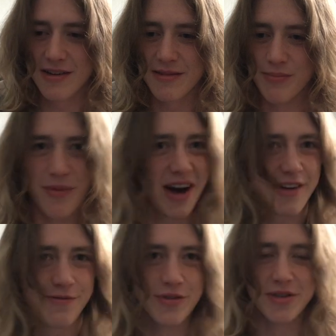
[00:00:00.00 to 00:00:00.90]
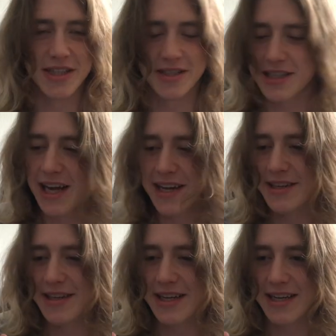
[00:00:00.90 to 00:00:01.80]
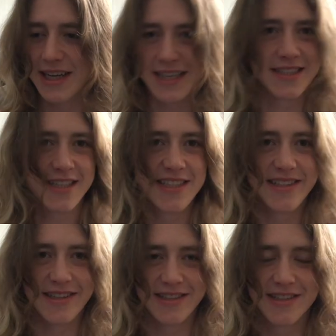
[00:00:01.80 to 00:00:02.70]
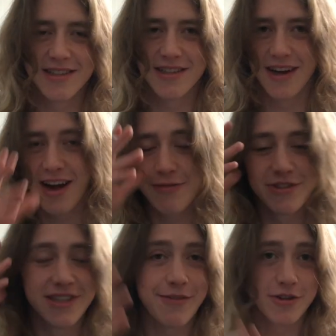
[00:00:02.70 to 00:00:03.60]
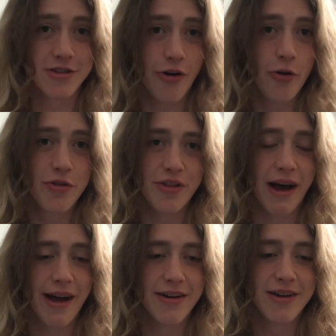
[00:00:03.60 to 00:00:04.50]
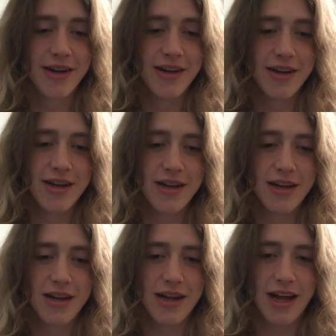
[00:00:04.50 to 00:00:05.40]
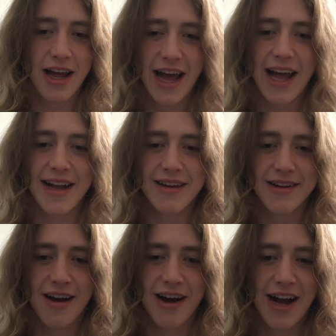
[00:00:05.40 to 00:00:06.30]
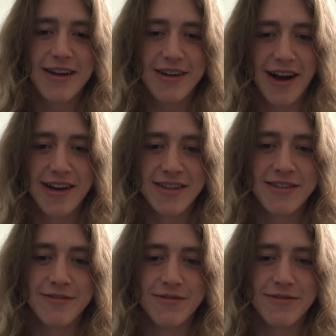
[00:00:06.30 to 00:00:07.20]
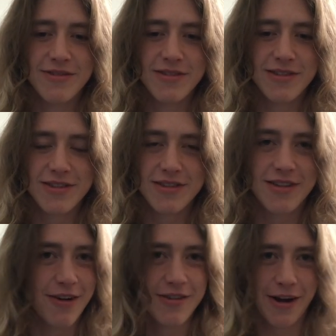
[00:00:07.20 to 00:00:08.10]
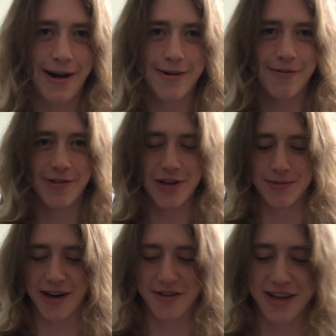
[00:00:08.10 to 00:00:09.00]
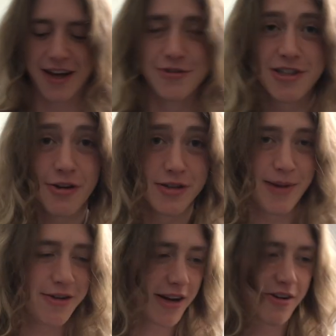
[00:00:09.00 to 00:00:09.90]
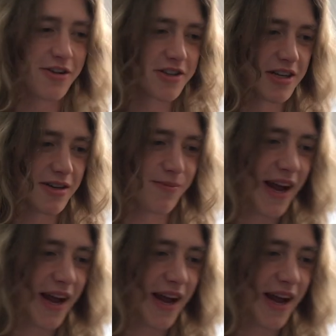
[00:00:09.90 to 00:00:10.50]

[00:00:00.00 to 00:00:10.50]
mindfulness and existence. I was never told that. And I kind of don't know how to feel about that. I was told about like all the